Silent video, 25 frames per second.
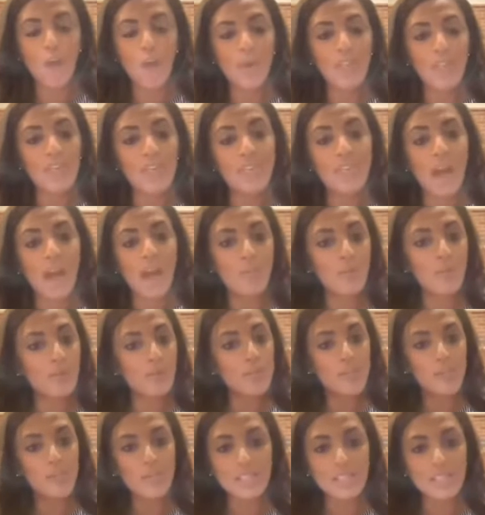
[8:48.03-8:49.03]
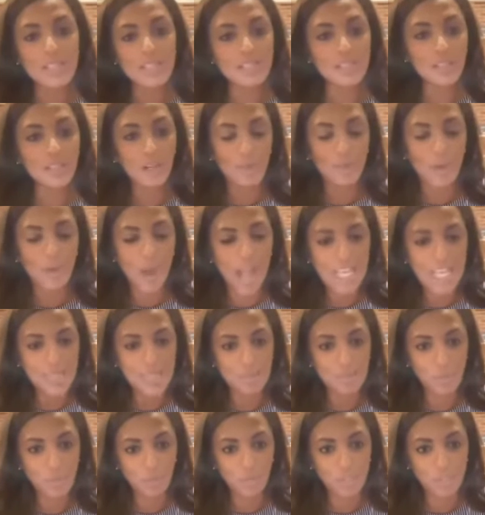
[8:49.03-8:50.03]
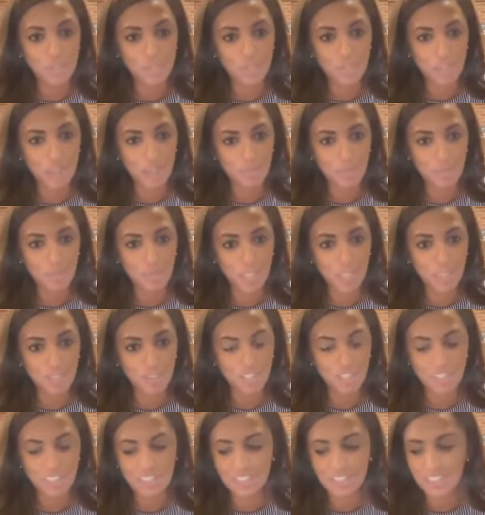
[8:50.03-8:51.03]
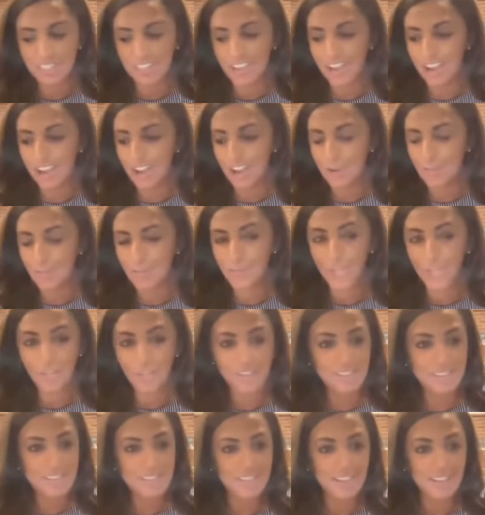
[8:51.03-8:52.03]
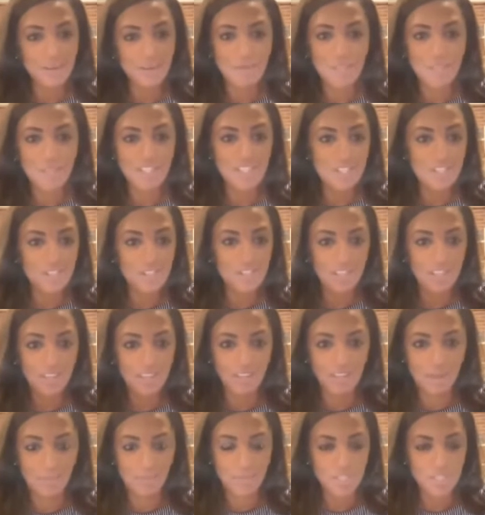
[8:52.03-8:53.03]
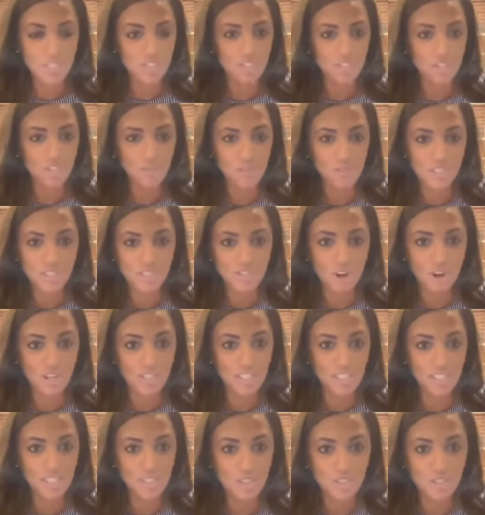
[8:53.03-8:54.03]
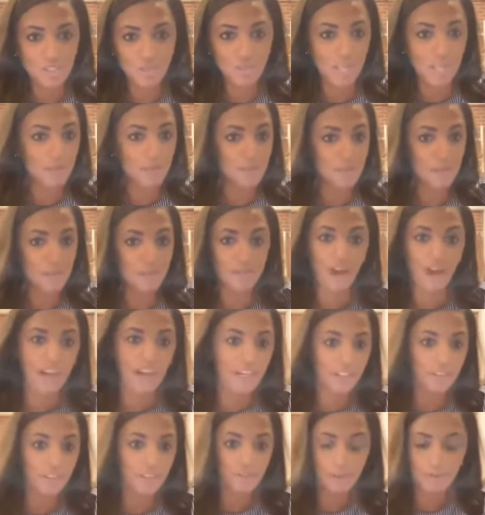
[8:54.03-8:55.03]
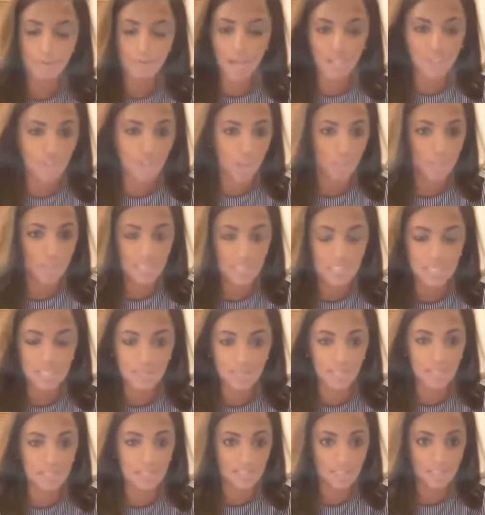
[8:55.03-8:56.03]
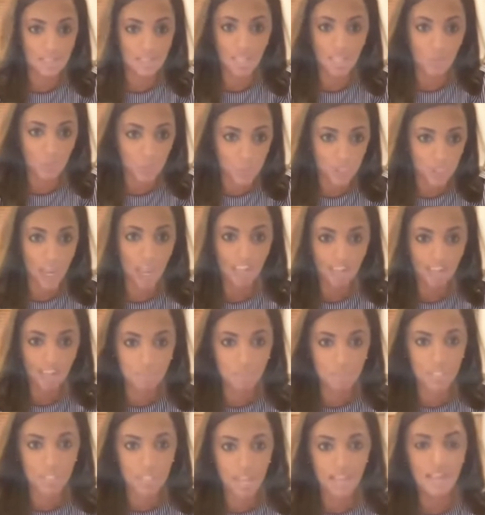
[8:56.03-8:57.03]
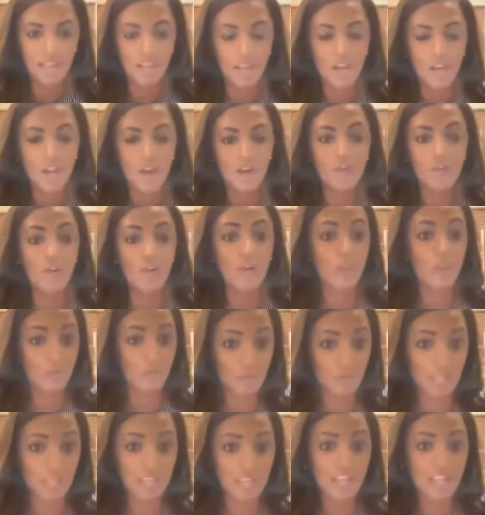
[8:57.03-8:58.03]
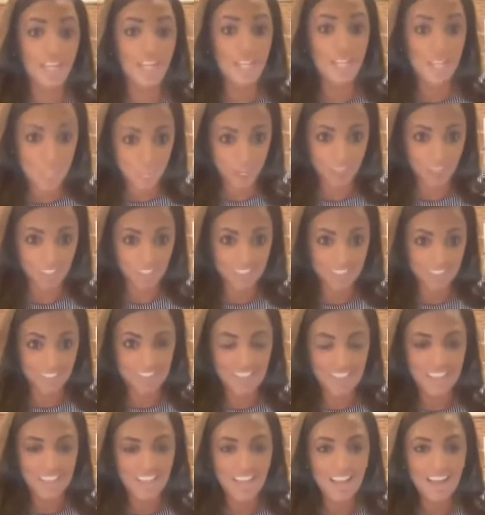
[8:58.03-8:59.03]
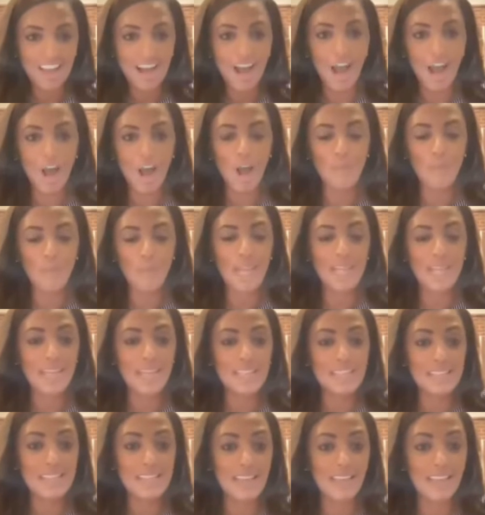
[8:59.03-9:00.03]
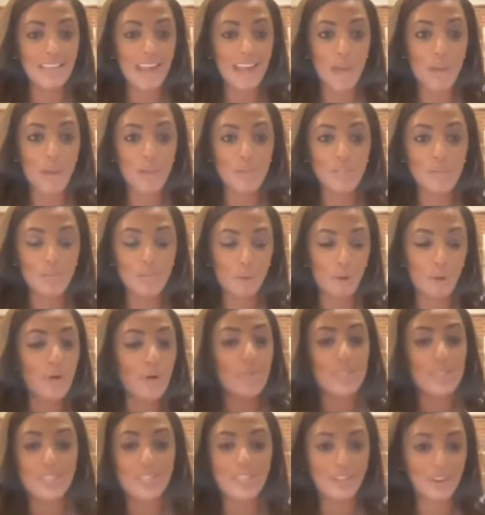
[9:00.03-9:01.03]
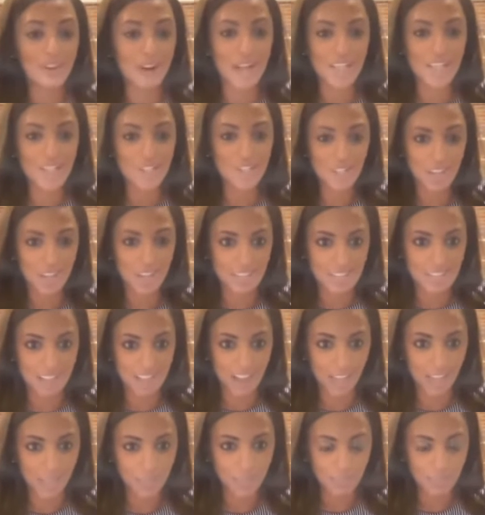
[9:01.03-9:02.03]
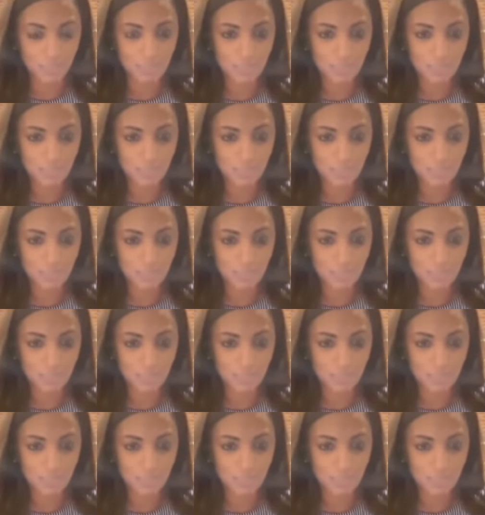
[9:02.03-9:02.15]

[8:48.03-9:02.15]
Um, and then that moves me into the harassment, which Yemi mentioned. Um, there is a petition. A petition was started to get me fired from my job at CBS LA, which I have been at for three years. Um, and it said that I was pro Tigray genocide.